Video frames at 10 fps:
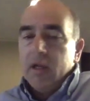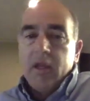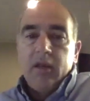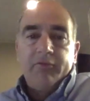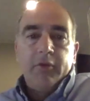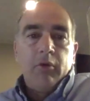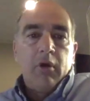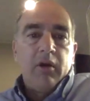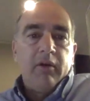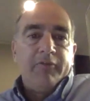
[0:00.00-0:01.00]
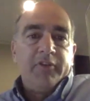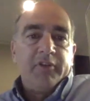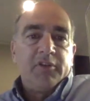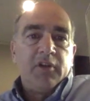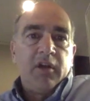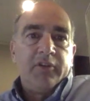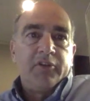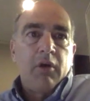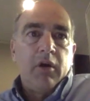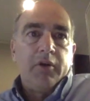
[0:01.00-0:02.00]
If you are a physician on this
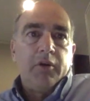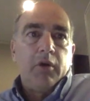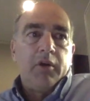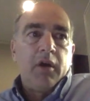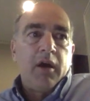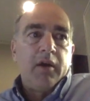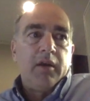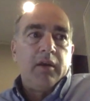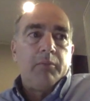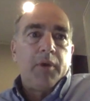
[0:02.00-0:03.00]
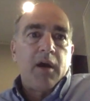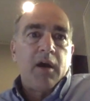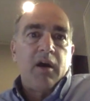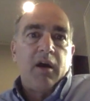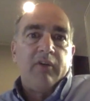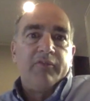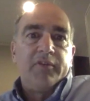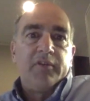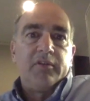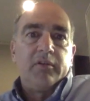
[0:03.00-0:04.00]
call and you are not in PAHA,
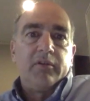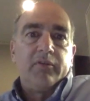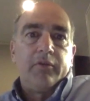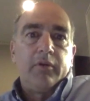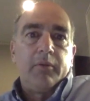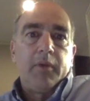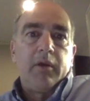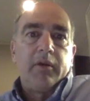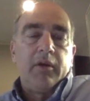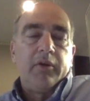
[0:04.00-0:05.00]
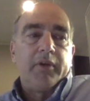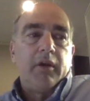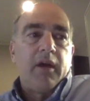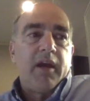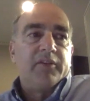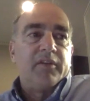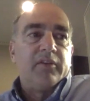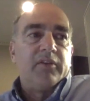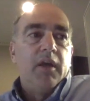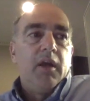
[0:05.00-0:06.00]
Physicians for American Healthcare
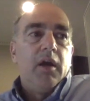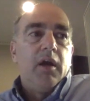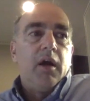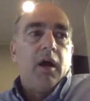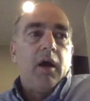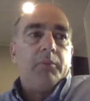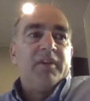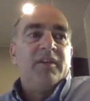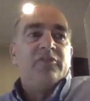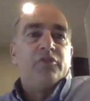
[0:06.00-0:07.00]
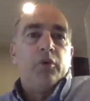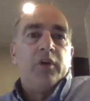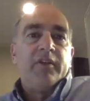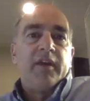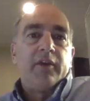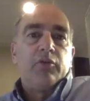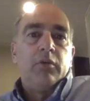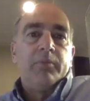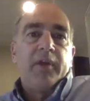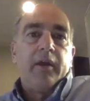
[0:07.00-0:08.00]
Access, please join that
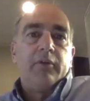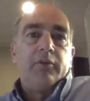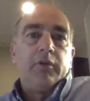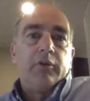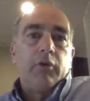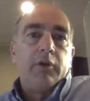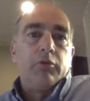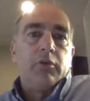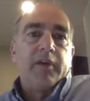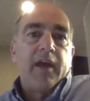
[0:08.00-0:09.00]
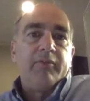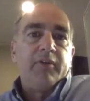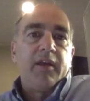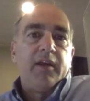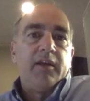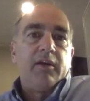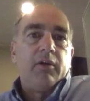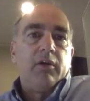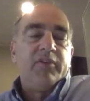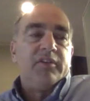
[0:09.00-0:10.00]
group. They are doing great work advocating on
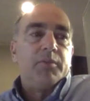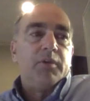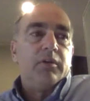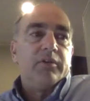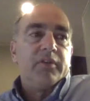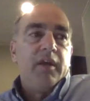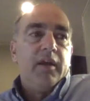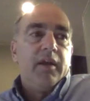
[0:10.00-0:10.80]
all of these bills.